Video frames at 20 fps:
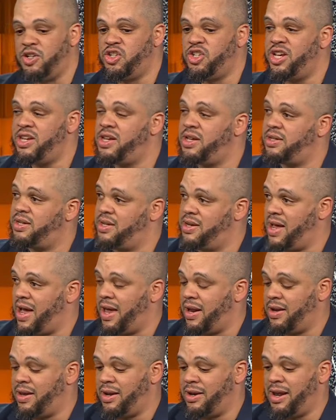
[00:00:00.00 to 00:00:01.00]
Virginia did
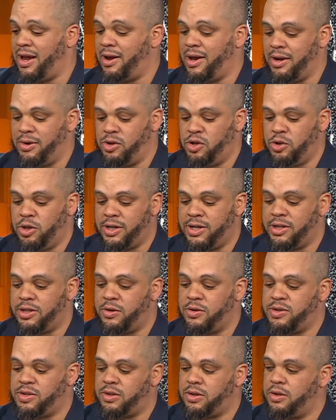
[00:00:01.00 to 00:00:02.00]
not. And you look at
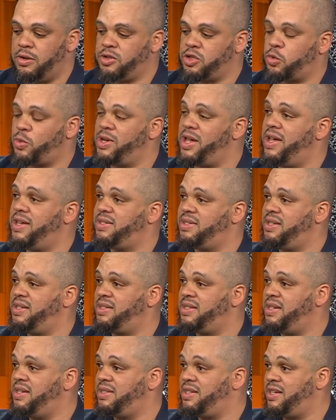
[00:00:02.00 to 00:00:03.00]
those three
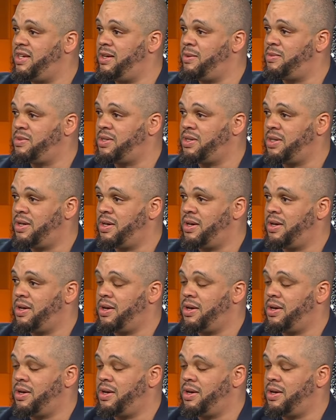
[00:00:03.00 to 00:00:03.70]
ACC teams,